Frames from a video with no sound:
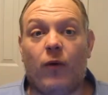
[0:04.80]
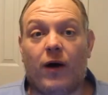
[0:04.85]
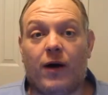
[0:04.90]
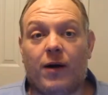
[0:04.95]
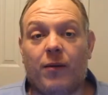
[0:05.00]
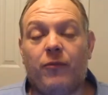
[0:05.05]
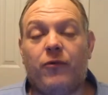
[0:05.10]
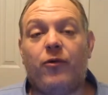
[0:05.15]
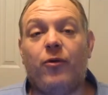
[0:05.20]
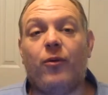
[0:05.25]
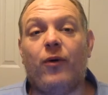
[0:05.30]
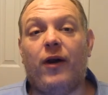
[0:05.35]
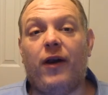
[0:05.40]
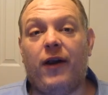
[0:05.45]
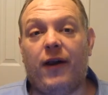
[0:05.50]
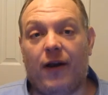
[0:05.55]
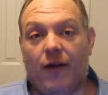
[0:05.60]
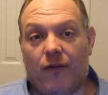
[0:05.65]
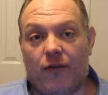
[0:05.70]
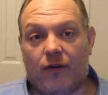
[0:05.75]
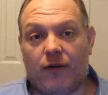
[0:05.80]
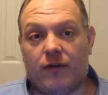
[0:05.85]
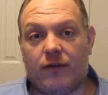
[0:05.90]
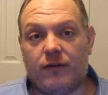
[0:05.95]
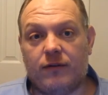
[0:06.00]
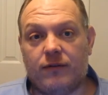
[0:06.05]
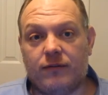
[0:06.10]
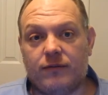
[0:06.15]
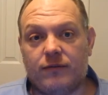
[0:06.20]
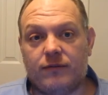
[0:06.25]
welcome to another
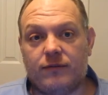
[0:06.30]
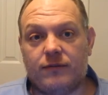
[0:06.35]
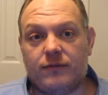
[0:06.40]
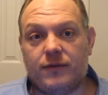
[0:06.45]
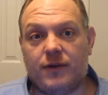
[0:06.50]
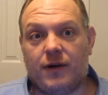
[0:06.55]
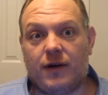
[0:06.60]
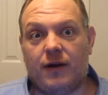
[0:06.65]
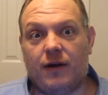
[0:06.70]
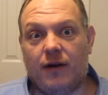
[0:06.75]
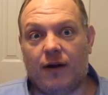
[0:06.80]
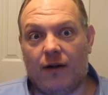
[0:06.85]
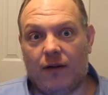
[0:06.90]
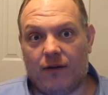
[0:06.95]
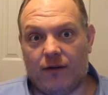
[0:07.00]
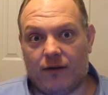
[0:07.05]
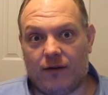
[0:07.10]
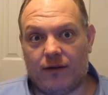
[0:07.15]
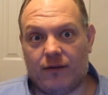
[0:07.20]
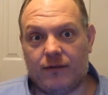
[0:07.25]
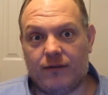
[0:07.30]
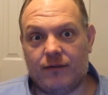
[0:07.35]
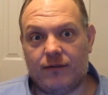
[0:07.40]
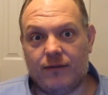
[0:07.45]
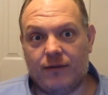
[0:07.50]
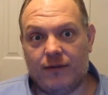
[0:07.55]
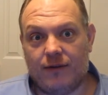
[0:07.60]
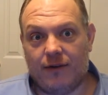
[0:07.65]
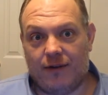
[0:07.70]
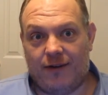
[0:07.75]

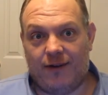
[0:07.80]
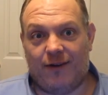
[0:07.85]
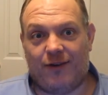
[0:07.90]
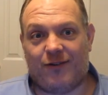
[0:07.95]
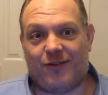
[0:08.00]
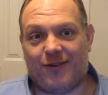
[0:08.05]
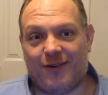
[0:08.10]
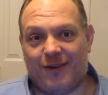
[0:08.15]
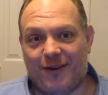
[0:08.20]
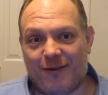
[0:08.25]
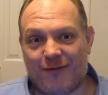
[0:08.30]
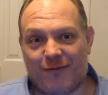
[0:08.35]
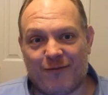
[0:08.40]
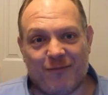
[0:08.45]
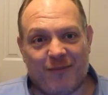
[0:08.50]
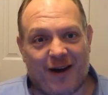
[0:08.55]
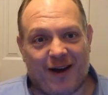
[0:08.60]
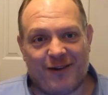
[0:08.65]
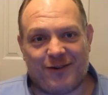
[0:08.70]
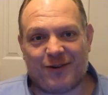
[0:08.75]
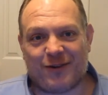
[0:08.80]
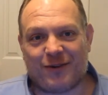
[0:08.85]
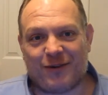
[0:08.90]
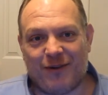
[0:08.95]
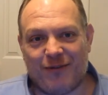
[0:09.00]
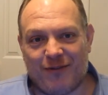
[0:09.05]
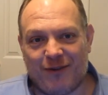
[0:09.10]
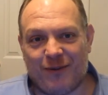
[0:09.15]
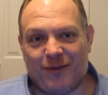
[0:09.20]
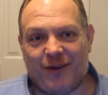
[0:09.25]
edition of
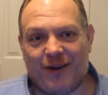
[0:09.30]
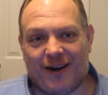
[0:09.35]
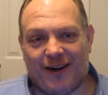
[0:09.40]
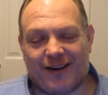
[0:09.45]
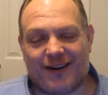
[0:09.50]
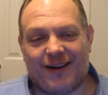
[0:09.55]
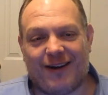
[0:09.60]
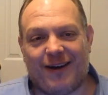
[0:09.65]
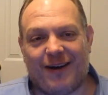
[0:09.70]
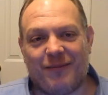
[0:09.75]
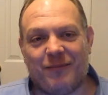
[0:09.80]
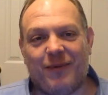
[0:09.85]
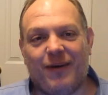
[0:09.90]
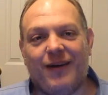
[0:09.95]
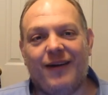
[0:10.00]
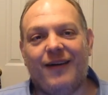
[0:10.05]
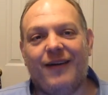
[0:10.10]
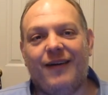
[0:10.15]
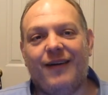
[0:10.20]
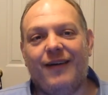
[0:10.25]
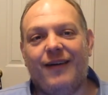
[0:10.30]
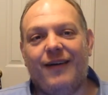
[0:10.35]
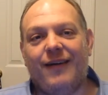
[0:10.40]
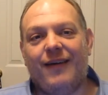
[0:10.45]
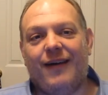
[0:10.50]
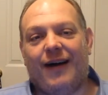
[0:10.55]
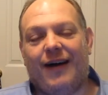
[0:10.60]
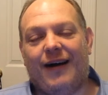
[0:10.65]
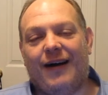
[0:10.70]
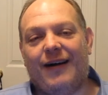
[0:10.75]
MagicReview.com.
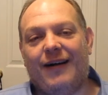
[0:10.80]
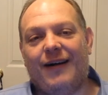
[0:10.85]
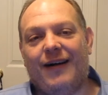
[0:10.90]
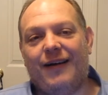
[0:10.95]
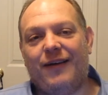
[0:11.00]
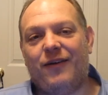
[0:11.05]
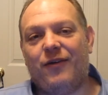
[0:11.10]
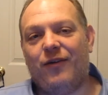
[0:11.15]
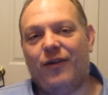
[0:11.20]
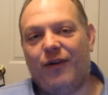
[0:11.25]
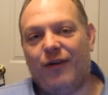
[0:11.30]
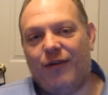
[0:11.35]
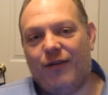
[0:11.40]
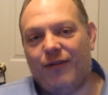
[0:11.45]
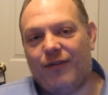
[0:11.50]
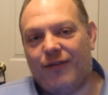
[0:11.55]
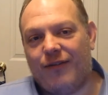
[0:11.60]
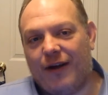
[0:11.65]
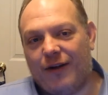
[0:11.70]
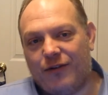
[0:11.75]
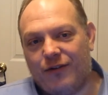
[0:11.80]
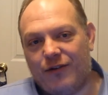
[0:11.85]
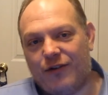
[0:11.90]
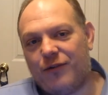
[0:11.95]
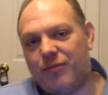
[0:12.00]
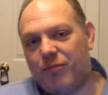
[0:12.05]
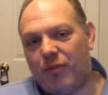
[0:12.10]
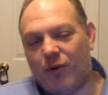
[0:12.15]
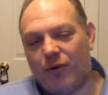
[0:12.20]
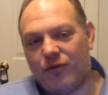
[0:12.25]
I
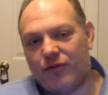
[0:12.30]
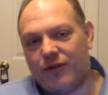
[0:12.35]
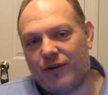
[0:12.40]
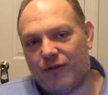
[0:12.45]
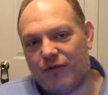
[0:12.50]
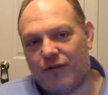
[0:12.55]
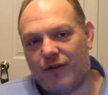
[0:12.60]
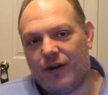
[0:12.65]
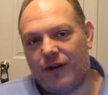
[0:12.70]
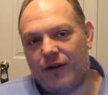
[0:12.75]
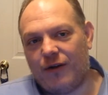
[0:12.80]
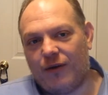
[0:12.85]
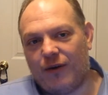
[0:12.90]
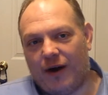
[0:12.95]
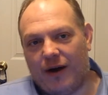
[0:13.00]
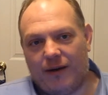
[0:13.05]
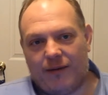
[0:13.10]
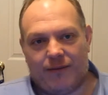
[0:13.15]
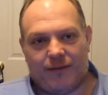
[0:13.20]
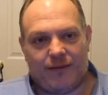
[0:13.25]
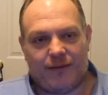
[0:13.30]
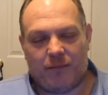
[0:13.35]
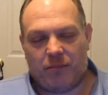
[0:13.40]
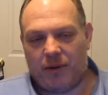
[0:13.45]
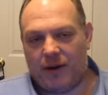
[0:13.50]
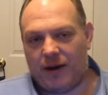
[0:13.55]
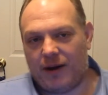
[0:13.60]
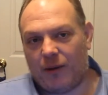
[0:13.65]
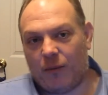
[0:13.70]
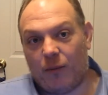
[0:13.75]
just posted a video,
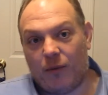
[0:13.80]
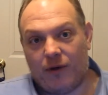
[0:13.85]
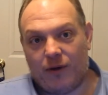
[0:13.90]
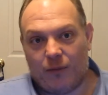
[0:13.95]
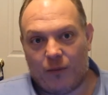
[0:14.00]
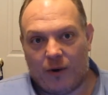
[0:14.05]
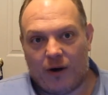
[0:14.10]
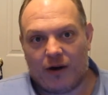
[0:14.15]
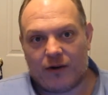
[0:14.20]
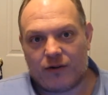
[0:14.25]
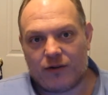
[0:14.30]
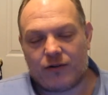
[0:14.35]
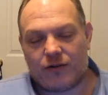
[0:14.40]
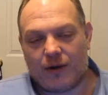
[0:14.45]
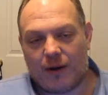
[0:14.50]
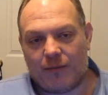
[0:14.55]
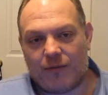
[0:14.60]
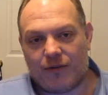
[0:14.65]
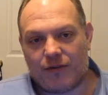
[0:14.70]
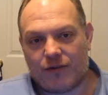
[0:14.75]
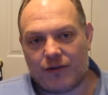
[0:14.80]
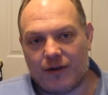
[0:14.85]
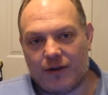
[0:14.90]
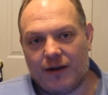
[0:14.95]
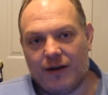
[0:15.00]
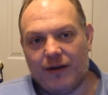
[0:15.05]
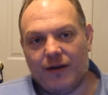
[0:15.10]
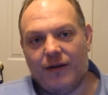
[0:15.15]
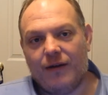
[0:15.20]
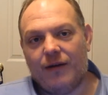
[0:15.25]
depending on when you watch this,
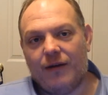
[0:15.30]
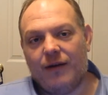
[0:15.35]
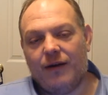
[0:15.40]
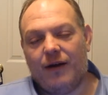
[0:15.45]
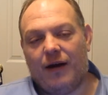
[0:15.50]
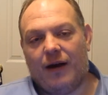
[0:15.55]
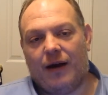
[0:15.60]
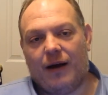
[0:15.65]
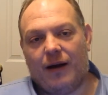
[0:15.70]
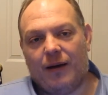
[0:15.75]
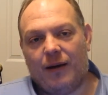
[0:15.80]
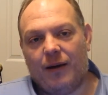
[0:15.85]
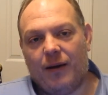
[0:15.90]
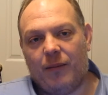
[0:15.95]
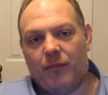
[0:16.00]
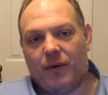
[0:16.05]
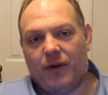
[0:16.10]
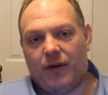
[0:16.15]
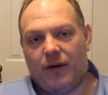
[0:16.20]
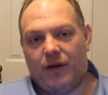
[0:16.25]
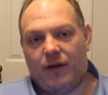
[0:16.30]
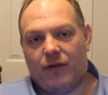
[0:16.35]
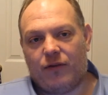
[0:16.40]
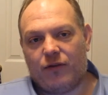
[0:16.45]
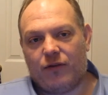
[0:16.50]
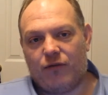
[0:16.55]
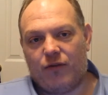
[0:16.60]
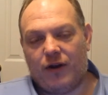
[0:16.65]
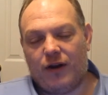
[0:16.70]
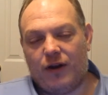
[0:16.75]
obviously, but it's
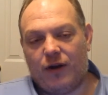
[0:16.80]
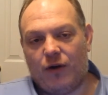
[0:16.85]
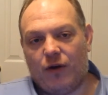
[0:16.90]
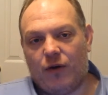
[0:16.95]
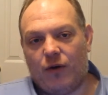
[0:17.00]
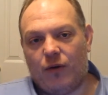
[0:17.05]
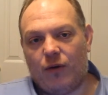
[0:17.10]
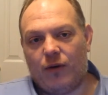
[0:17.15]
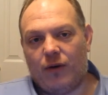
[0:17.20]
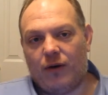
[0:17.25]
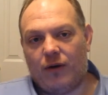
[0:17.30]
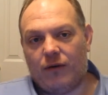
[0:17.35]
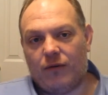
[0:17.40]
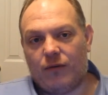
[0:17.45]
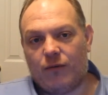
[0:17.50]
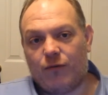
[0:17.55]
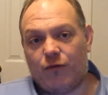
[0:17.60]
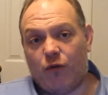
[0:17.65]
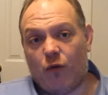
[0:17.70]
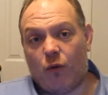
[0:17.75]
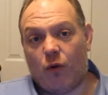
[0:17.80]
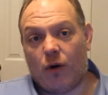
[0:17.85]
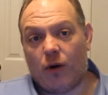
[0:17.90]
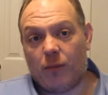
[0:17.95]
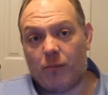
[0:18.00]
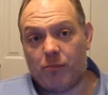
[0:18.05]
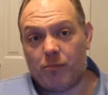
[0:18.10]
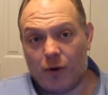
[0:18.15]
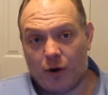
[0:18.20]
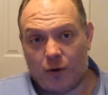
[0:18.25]
a video
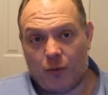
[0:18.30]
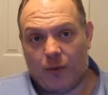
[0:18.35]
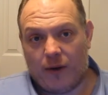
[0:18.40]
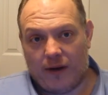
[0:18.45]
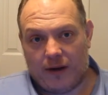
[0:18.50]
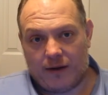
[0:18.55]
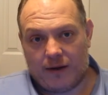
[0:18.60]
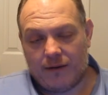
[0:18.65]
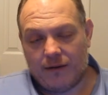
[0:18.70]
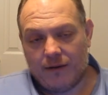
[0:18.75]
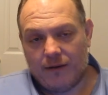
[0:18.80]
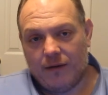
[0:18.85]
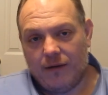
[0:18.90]
for Book Week,